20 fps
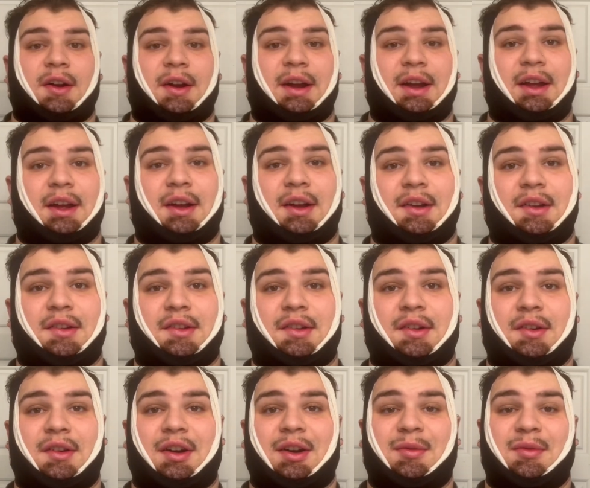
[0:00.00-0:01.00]
right, y'all,
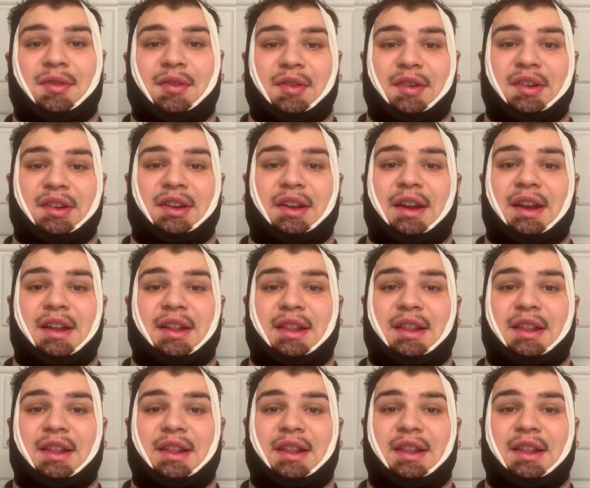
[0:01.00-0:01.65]
so I'm officially